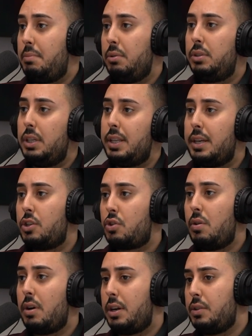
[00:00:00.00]
And boosting the
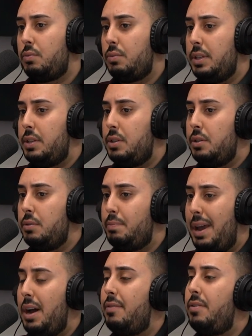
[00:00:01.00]
score, because once you
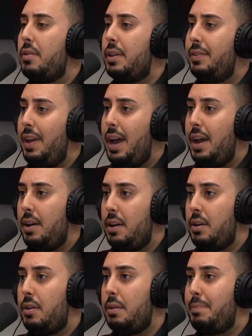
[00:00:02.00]
pay off all the debt
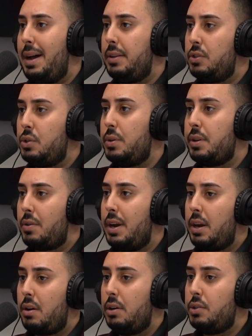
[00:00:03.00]
and all the balances you owe on the
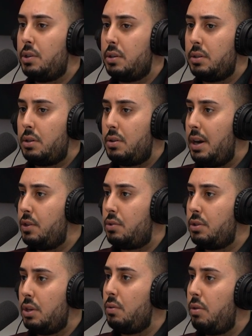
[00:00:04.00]
credit cards, your credit
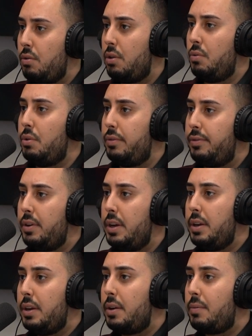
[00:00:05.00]
score is going to go through the roof.
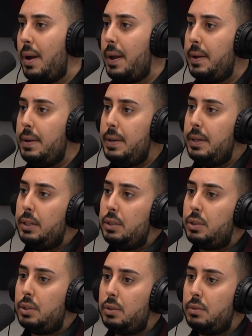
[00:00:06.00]
Right?
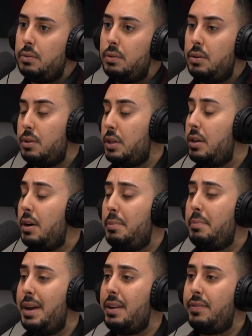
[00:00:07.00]
So there's a couple
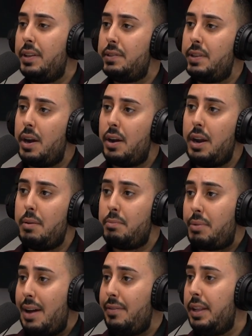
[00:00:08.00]
benefits there, and
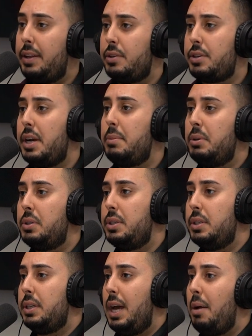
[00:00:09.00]
private lenders are able
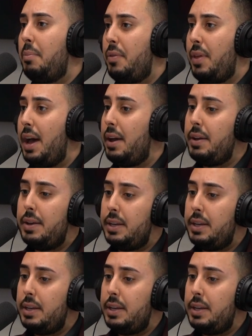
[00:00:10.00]
to help with that.